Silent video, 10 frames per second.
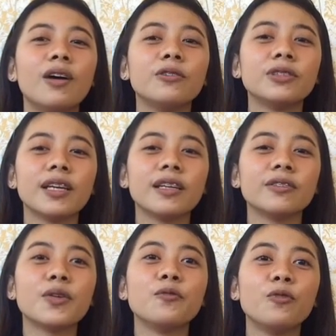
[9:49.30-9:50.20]

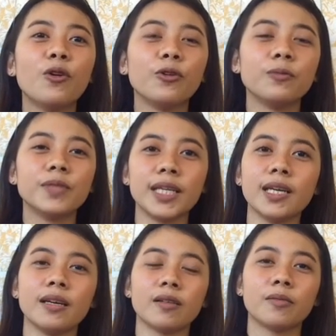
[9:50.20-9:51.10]
they revolve
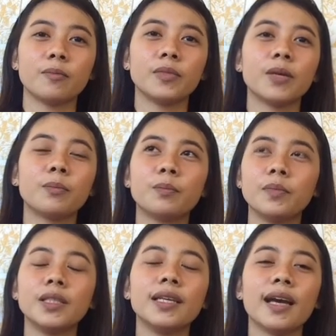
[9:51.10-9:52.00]

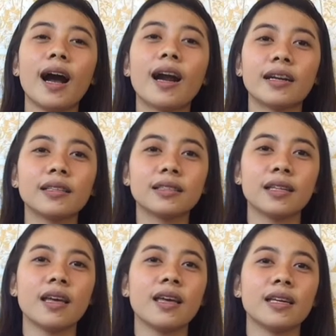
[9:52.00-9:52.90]
the art
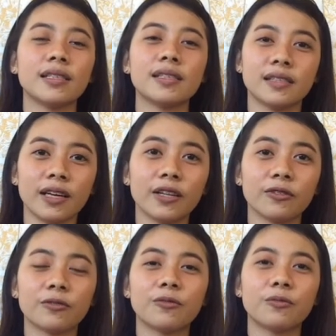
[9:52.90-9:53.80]

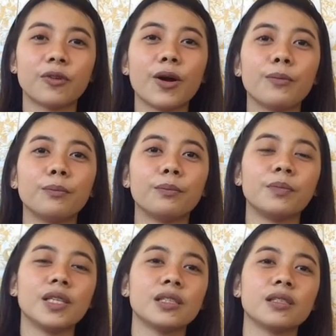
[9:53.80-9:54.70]
itself
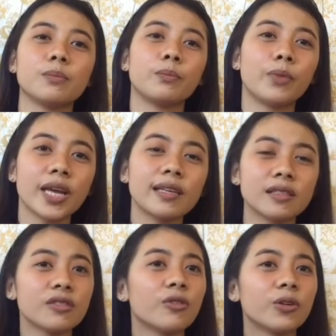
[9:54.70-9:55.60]
from this
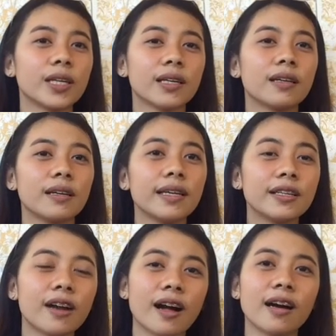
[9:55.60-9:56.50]
prehistoric
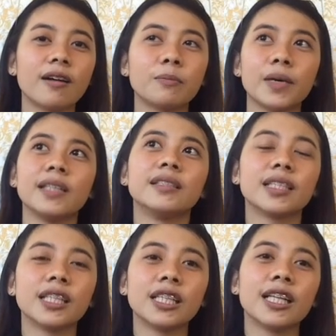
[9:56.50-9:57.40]
era up
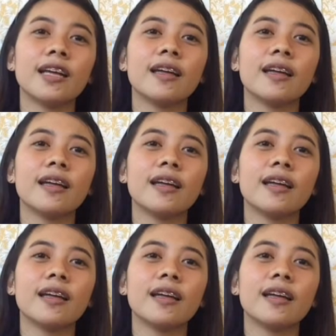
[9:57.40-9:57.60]
until